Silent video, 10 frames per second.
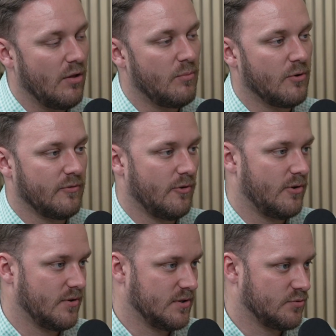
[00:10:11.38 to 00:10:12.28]
the
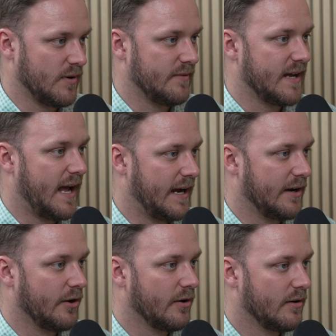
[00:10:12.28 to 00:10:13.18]
portfolio to drift
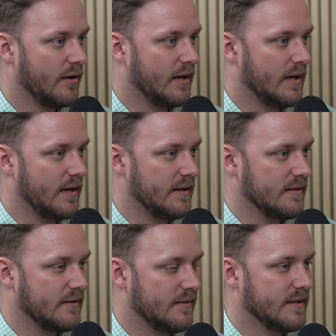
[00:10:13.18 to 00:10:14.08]
higher
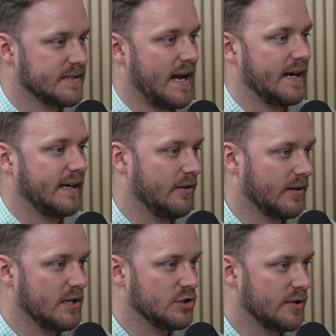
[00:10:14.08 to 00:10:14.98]
in the stock
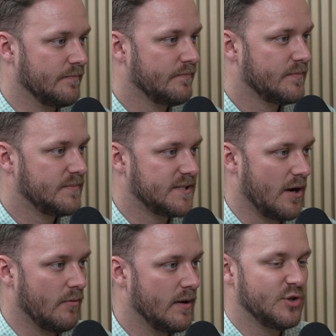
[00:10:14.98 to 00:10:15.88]
allocation.
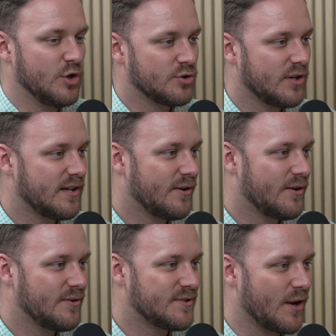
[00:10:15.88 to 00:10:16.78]
So usually
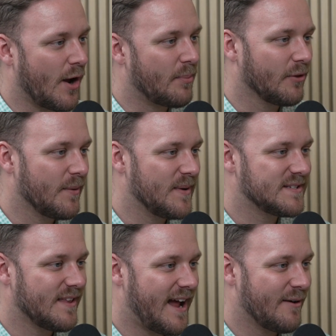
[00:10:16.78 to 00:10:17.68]
there's an upper limit
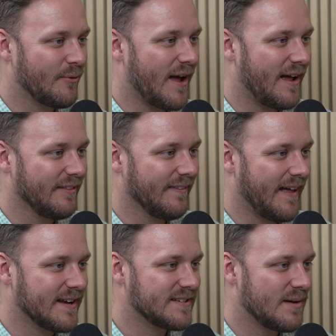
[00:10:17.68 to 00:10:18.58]
to that. We're not
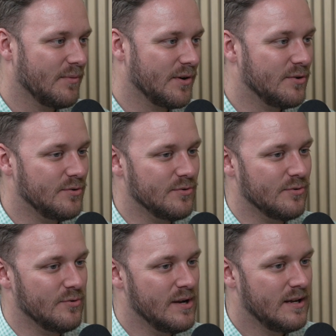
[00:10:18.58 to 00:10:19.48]
letting someone who